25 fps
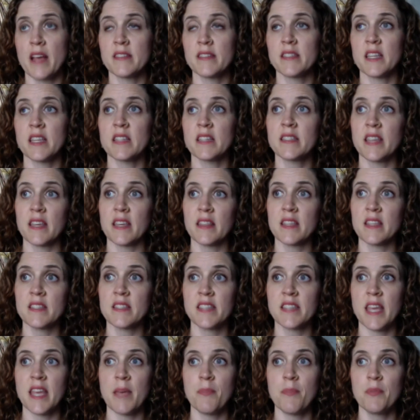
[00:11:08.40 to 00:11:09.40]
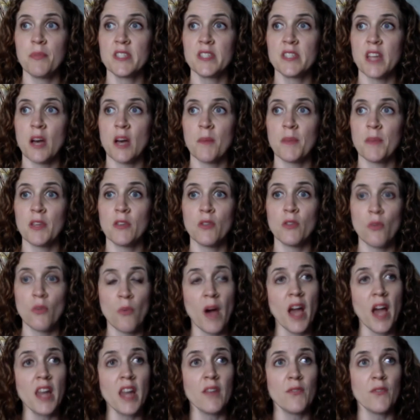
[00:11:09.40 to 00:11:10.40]
it's like this tape would tell me, you know
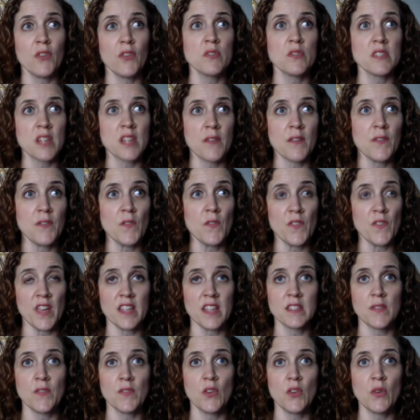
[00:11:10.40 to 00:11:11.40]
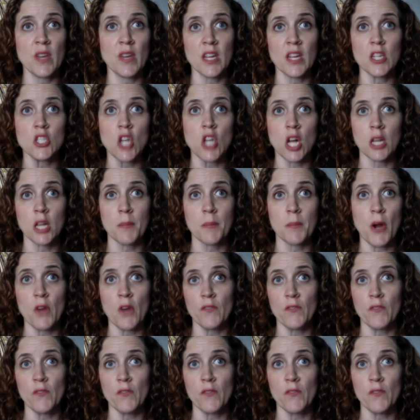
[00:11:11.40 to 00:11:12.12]
what, if you stuff your face, if you get a chocolate bar, if